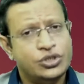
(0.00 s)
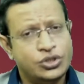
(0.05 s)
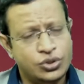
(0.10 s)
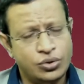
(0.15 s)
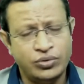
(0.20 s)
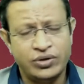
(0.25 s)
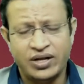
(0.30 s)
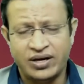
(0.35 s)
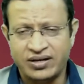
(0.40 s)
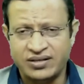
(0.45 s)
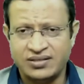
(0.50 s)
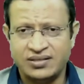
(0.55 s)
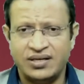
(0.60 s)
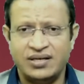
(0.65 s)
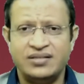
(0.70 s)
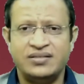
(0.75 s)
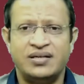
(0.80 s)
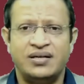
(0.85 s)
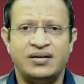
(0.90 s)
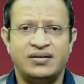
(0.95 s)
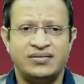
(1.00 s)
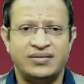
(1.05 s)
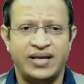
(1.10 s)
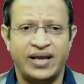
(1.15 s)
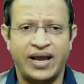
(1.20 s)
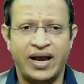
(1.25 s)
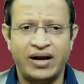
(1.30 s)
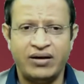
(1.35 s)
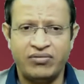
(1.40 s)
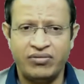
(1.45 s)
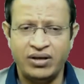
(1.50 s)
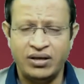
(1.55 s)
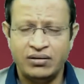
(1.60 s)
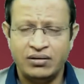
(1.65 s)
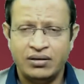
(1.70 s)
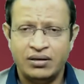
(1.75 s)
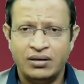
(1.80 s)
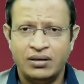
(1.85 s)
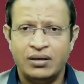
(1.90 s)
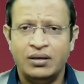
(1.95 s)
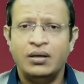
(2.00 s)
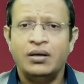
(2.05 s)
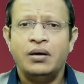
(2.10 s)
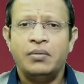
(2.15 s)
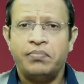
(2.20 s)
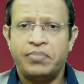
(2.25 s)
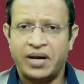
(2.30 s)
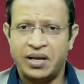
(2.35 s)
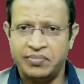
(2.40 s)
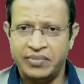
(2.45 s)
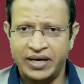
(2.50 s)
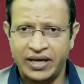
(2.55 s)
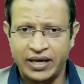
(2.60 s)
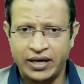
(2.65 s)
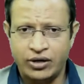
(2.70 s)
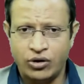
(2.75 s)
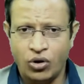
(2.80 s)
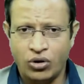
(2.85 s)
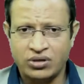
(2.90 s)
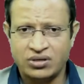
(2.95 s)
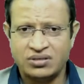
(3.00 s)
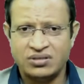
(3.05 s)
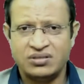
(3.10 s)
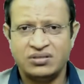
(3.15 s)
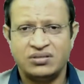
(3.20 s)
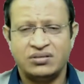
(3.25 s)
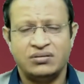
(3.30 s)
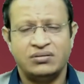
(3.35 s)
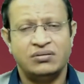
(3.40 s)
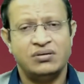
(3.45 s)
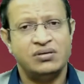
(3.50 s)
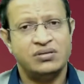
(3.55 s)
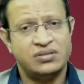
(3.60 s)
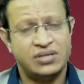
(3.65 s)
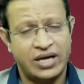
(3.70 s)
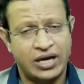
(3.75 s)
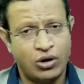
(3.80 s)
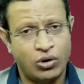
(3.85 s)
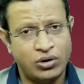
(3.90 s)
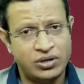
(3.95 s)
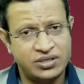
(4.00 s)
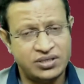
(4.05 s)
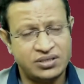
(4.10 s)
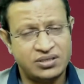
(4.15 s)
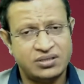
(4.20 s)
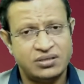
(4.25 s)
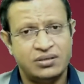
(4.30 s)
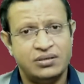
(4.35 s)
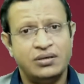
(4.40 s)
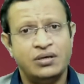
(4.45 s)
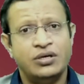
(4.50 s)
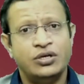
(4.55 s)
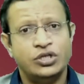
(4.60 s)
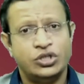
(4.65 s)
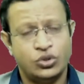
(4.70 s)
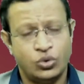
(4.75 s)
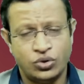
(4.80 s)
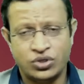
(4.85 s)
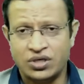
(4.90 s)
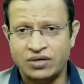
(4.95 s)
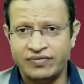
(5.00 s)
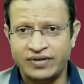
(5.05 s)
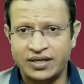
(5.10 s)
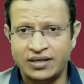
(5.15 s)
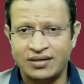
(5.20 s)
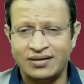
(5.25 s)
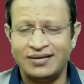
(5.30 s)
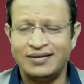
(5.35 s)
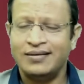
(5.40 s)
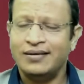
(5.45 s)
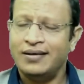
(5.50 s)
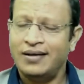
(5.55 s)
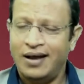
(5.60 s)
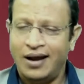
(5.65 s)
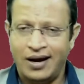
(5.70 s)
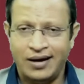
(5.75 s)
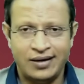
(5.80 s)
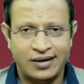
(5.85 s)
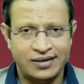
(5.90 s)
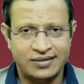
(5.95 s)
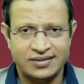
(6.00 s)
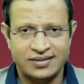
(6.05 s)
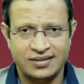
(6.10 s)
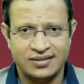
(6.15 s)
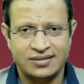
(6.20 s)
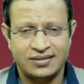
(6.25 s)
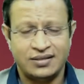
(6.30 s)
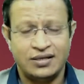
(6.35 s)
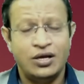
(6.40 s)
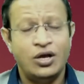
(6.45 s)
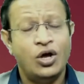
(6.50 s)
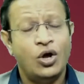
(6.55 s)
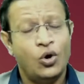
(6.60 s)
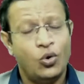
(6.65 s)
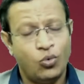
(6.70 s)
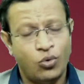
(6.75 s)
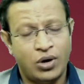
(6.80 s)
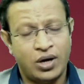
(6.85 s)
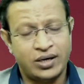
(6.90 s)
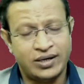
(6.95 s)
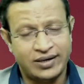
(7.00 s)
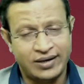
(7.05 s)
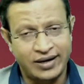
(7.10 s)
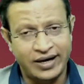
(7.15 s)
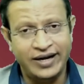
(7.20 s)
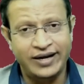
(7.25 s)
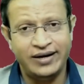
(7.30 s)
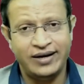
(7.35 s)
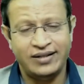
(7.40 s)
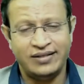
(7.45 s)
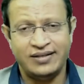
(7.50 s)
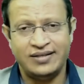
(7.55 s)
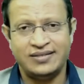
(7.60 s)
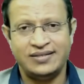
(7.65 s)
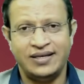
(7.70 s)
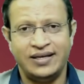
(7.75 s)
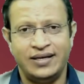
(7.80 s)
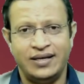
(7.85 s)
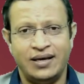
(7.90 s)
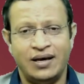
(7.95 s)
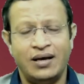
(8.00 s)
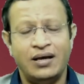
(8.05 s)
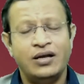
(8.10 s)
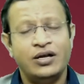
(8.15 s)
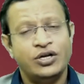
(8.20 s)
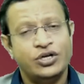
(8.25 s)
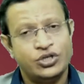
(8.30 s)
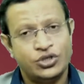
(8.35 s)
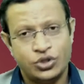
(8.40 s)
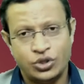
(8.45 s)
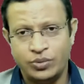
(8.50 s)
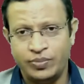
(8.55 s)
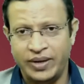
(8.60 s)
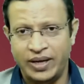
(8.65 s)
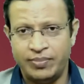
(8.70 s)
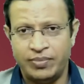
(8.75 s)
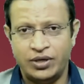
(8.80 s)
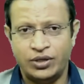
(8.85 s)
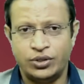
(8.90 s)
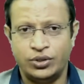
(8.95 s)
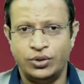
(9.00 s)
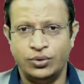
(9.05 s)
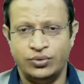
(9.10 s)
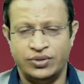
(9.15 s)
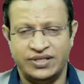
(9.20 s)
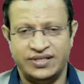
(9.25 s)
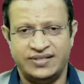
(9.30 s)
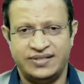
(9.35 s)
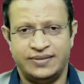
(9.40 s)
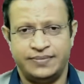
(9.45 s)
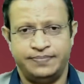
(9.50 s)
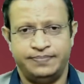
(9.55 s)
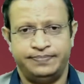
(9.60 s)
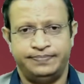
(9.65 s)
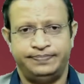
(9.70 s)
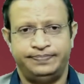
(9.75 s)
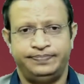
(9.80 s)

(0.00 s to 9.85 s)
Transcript: junior residents under psychiatry, primary care doctors, psychologist, social worker, and nurses who are trained in this area should be able to do this.